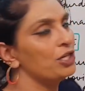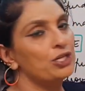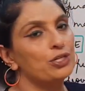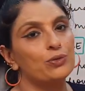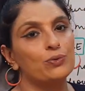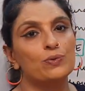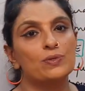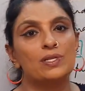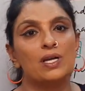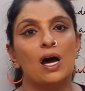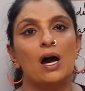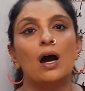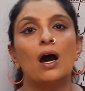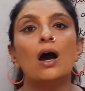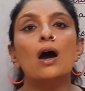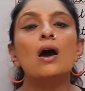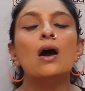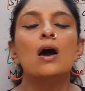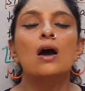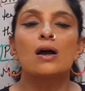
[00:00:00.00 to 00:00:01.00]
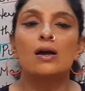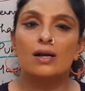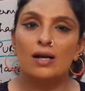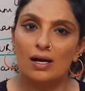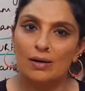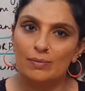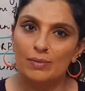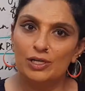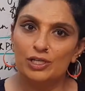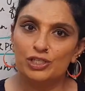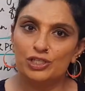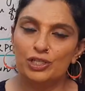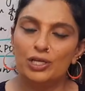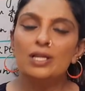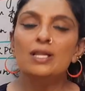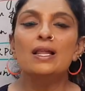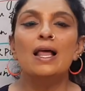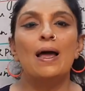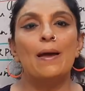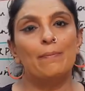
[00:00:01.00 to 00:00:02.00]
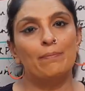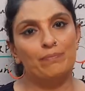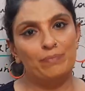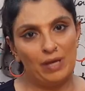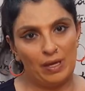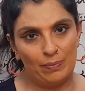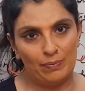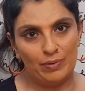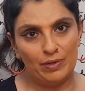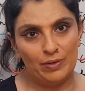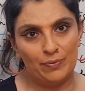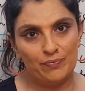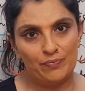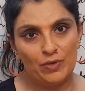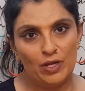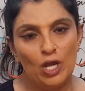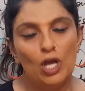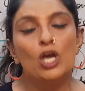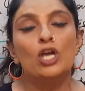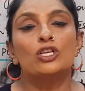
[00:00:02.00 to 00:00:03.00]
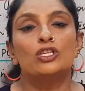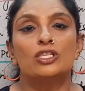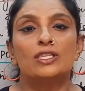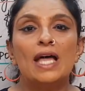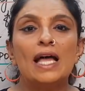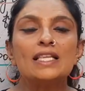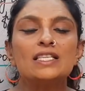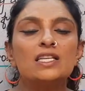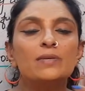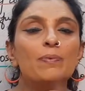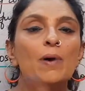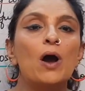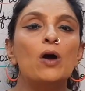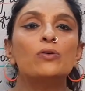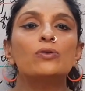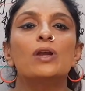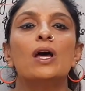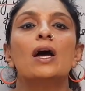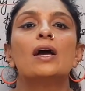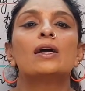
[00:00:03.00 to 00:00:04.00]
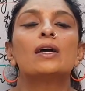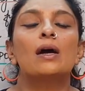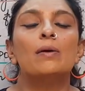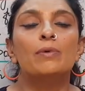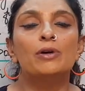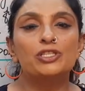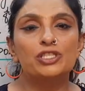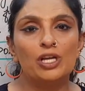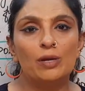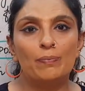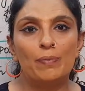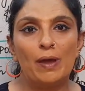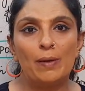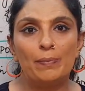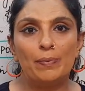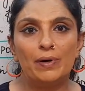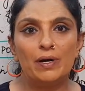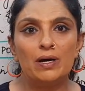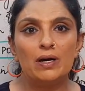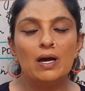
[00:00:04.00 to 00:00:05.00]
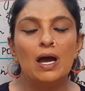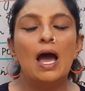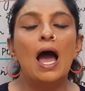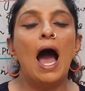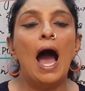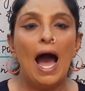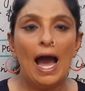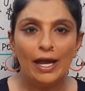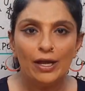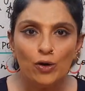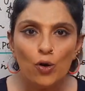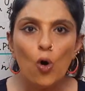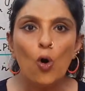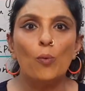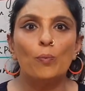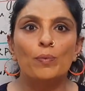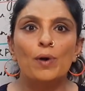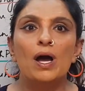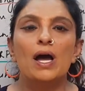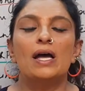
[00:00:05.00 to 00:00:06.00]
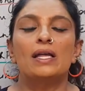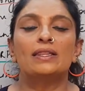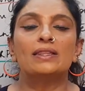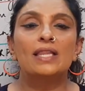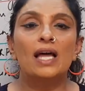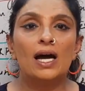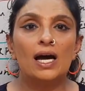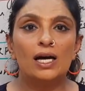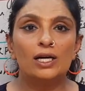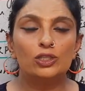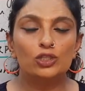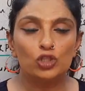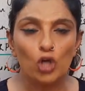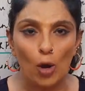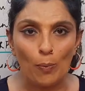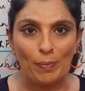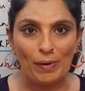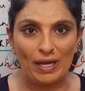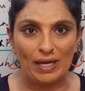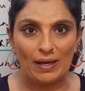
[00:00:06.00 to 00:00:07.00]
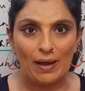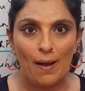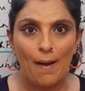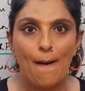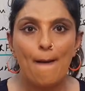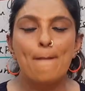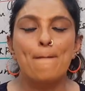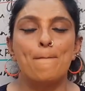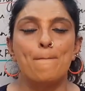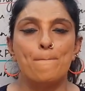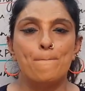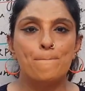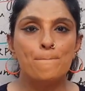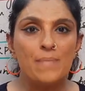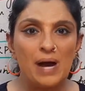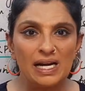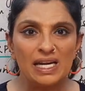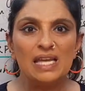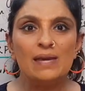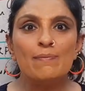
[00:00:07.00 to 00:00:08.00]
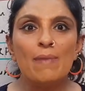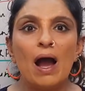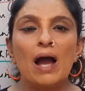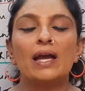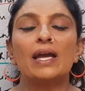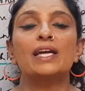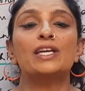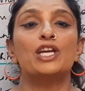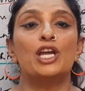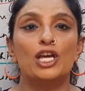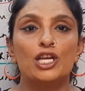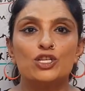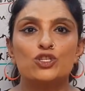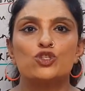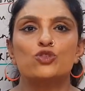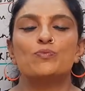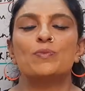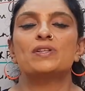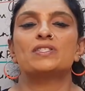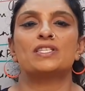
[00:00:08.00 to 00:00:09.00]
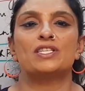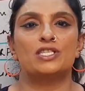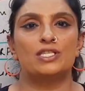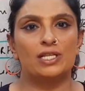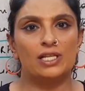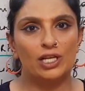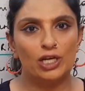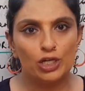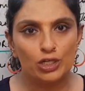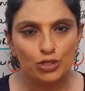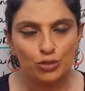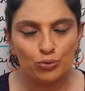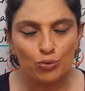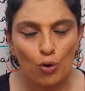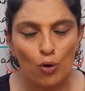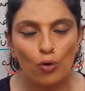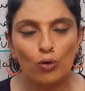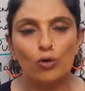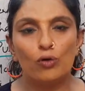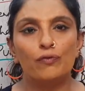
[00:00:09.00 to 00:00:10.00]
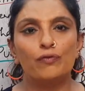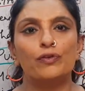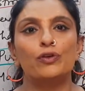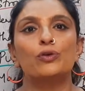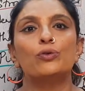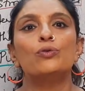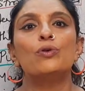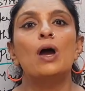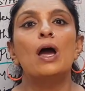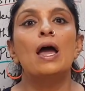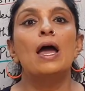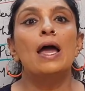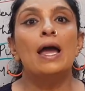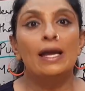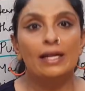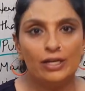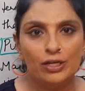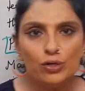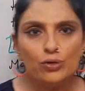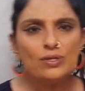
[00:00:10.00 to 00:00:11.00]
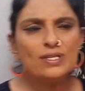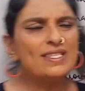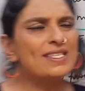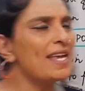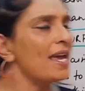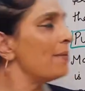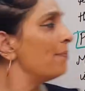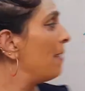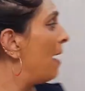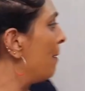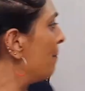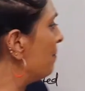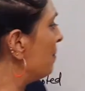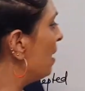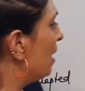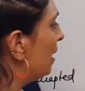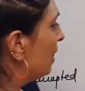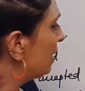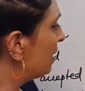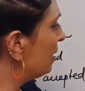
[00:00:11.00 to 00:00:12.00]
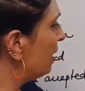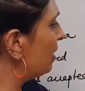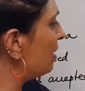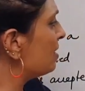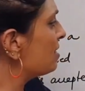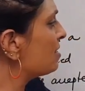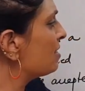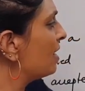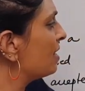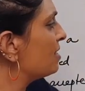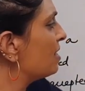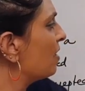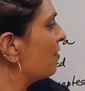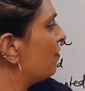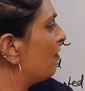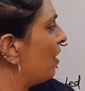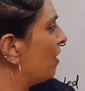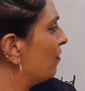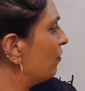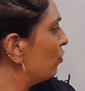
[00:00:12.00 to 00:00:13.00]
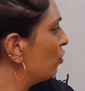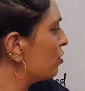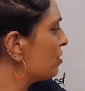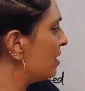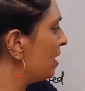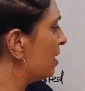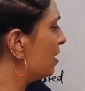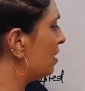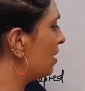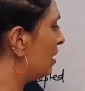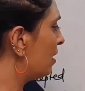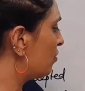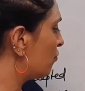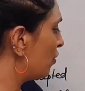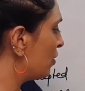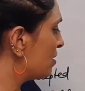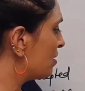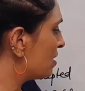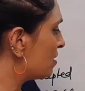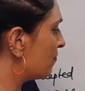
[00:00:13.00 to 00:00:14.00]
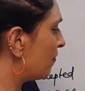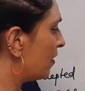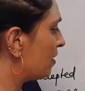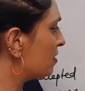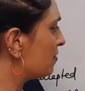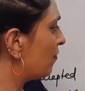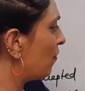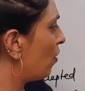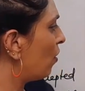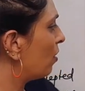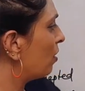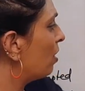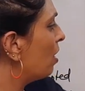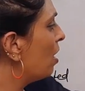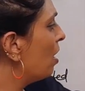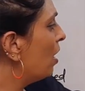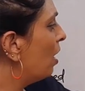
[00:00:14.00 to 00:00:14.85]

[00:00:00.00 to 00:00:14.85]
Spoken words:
issues a commercial paper. So that's about commercial paper. I hope the topic money market instruments is clear to all of you. You'd say, ma'am, here it's raising fund, you're saying it raises funds for